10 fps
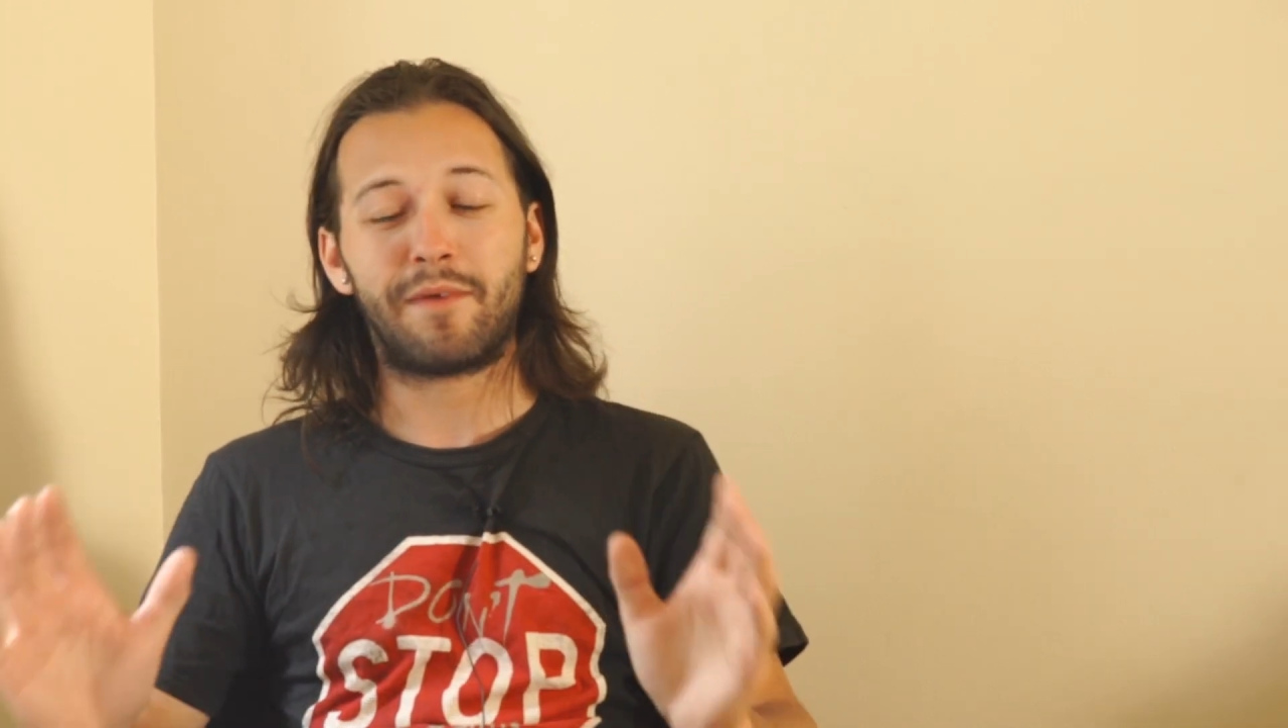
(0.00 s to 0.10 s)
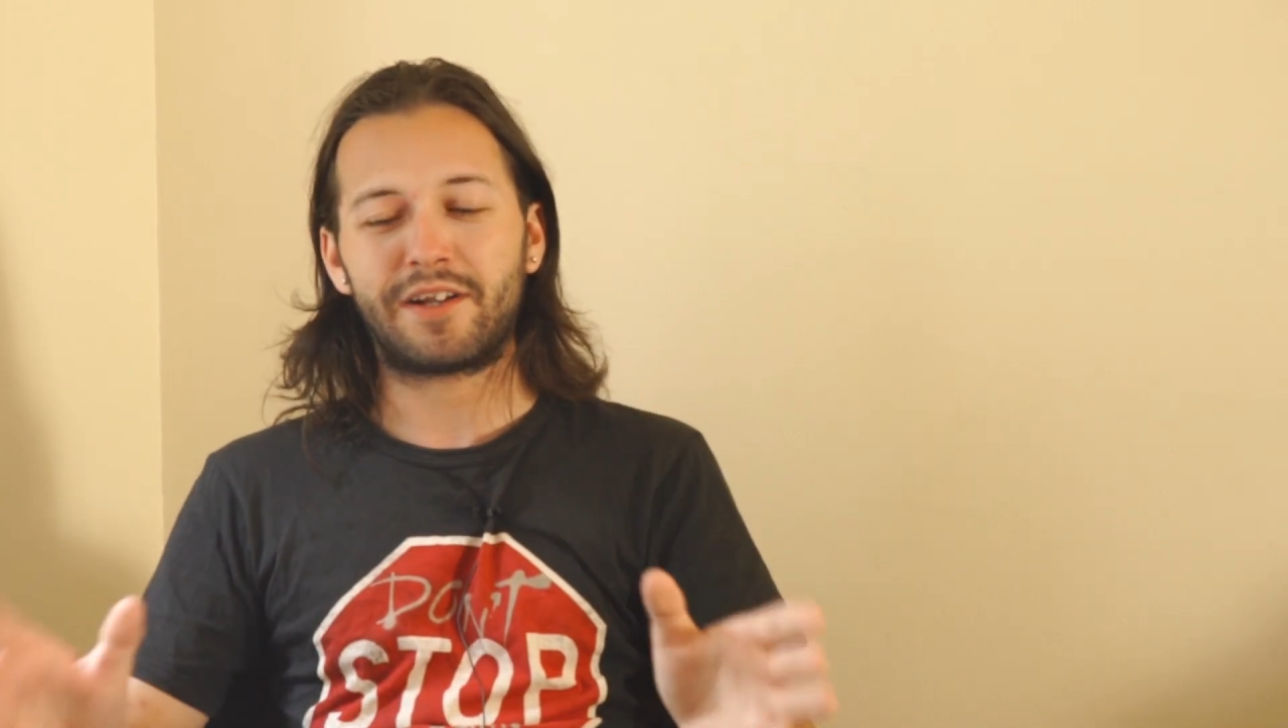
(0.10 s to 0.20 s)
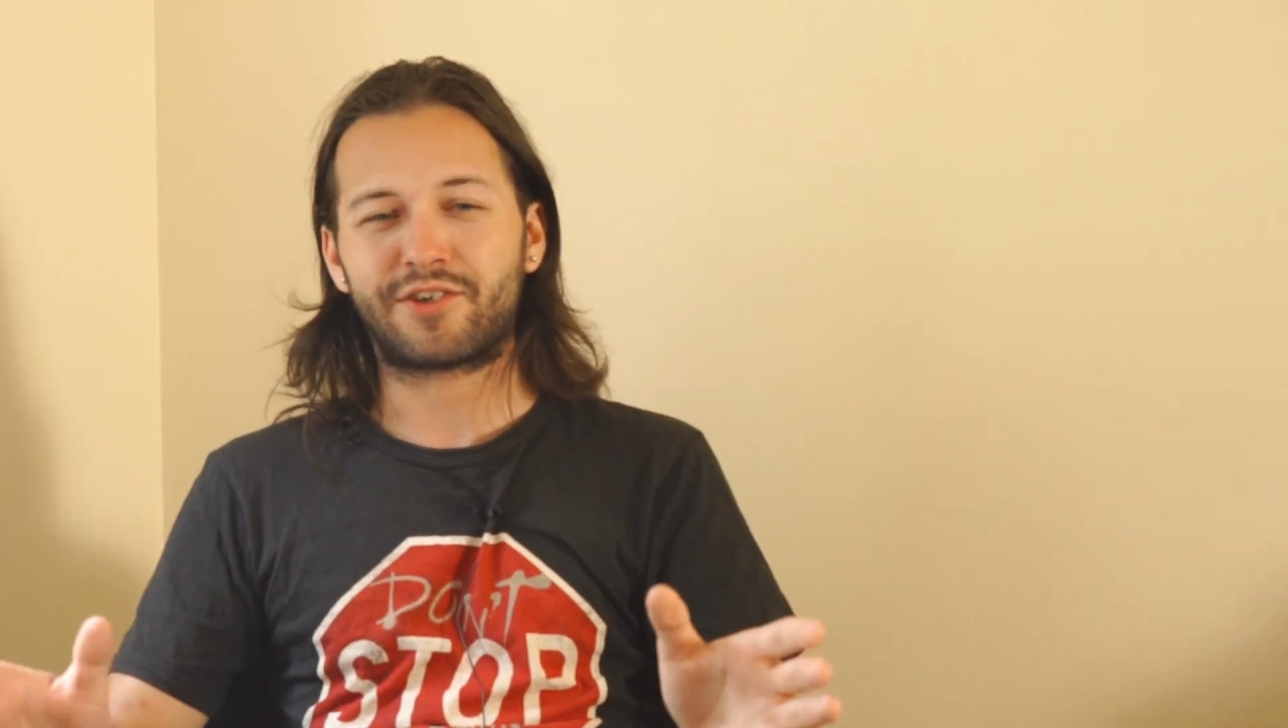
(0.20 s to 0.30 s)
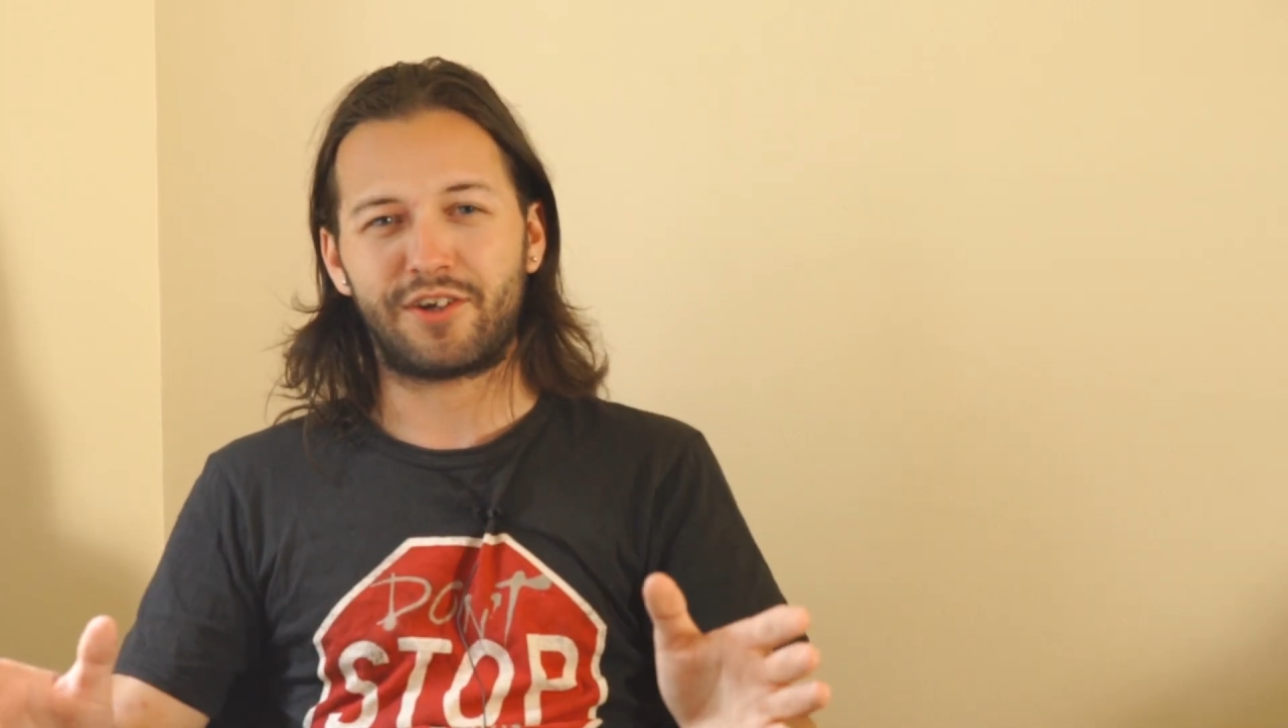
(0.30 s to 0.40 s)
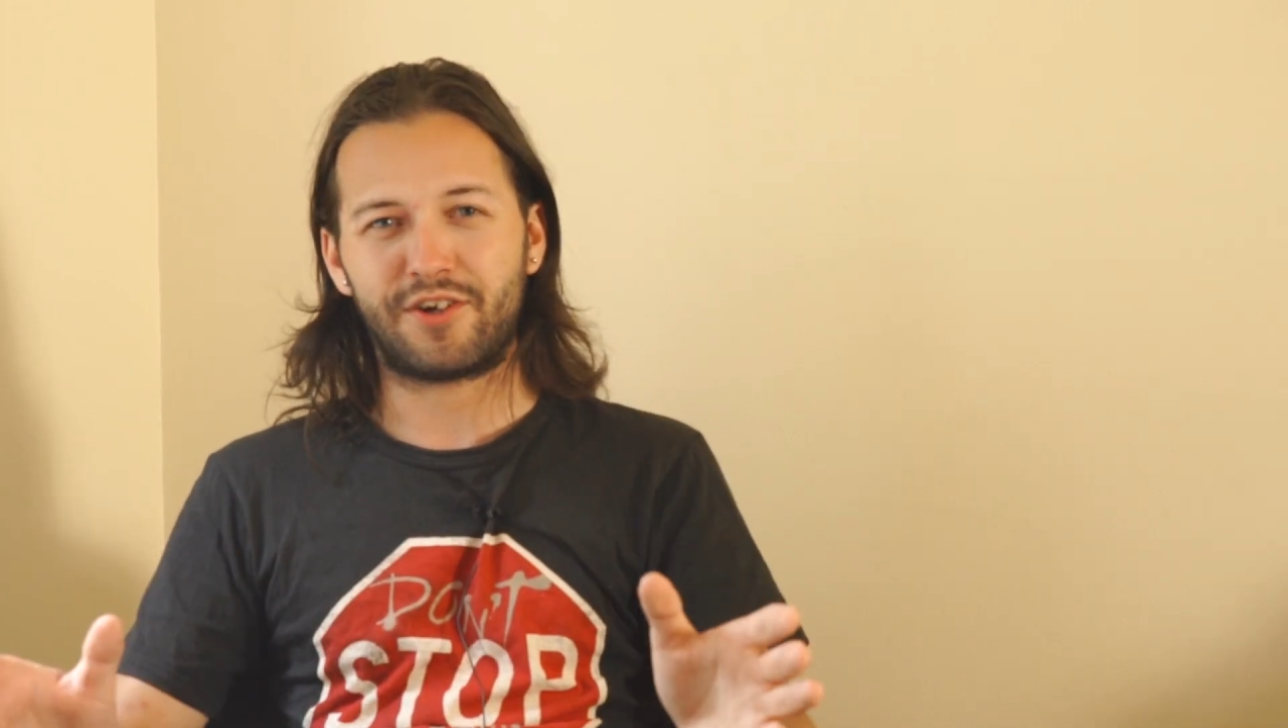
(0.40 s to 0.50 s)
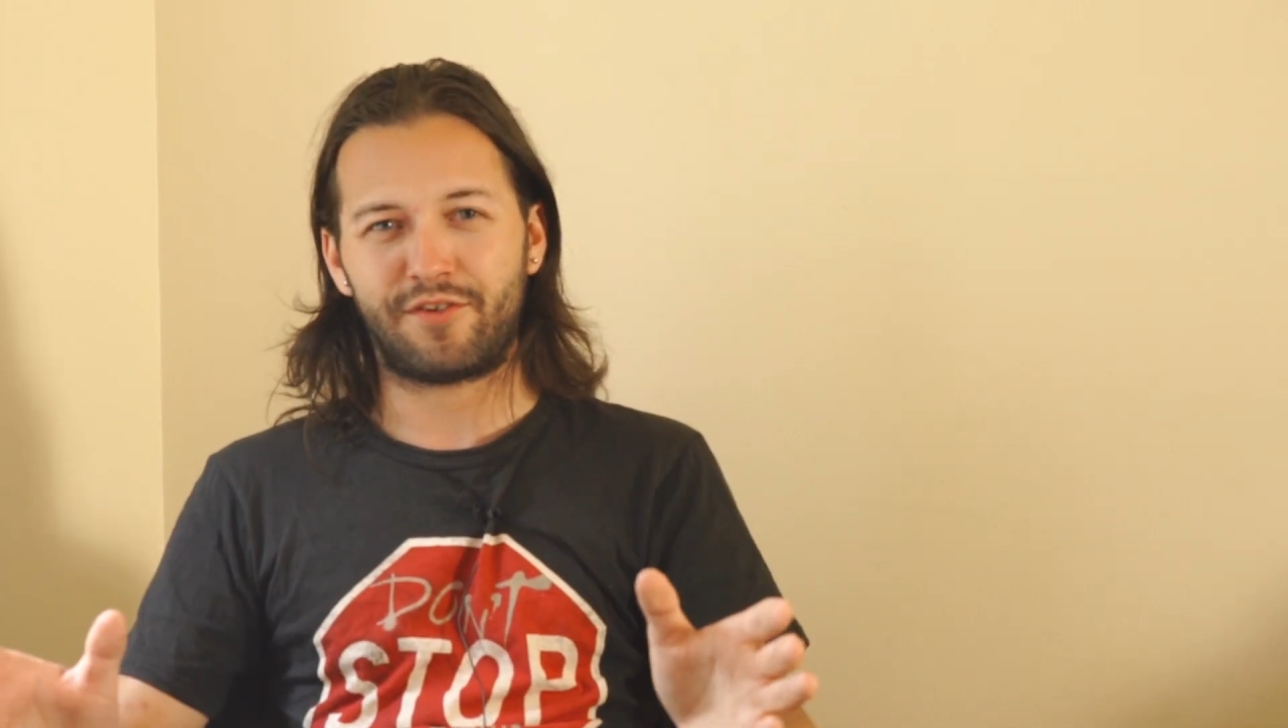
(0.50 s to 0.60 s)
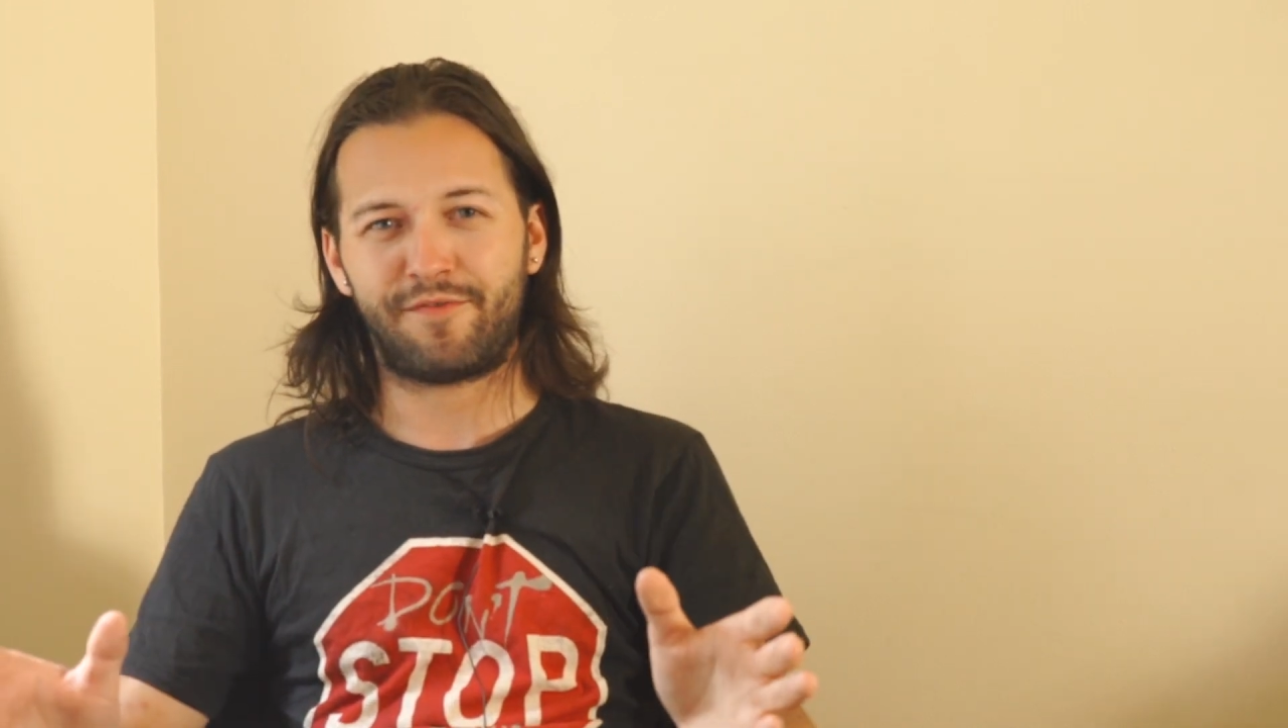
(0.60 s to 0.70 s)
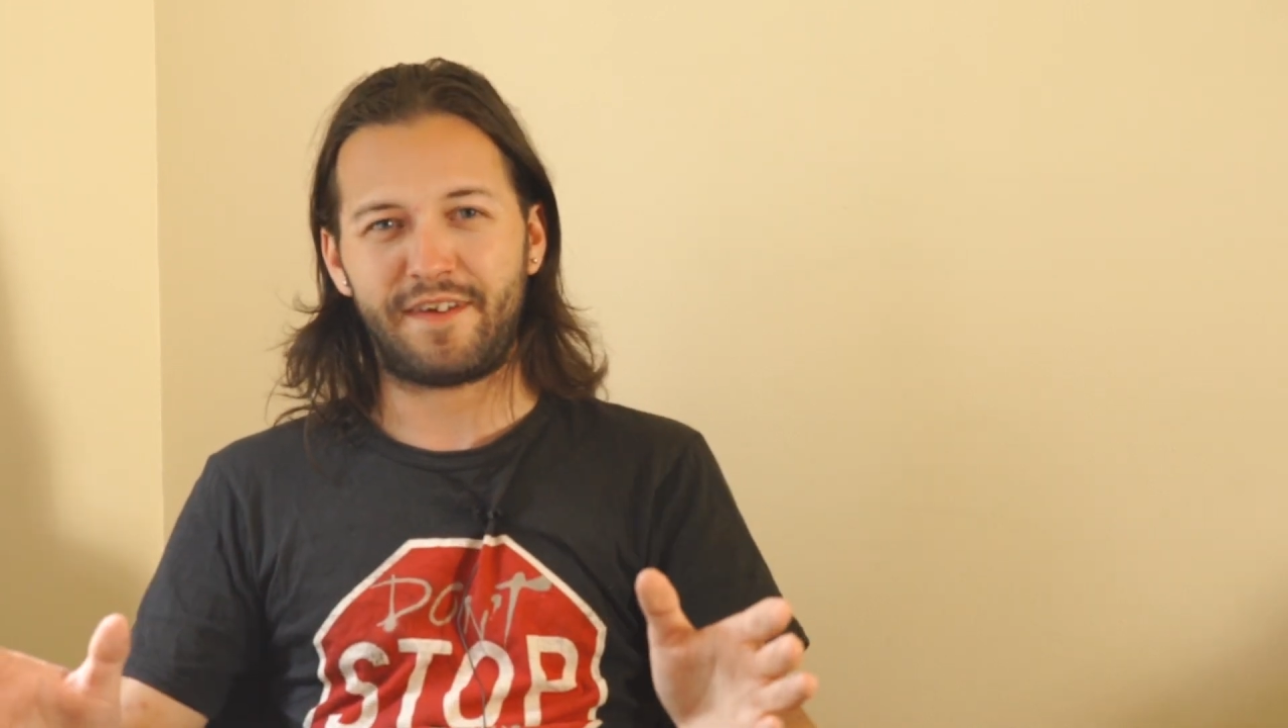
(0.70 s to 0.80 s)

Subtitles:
much larger